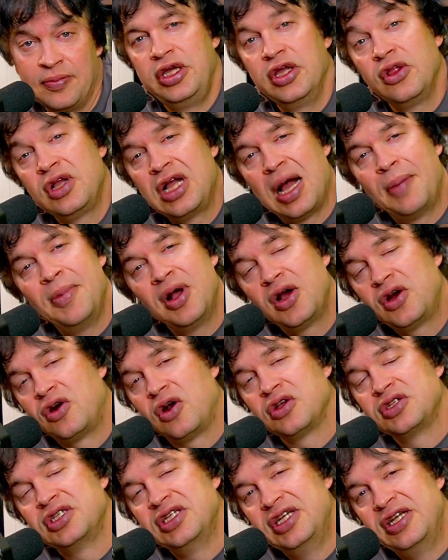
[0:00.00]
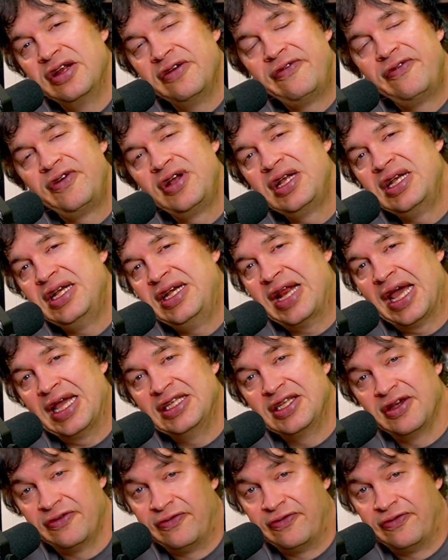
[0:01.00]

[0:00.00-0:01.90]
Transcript: you'll come across different data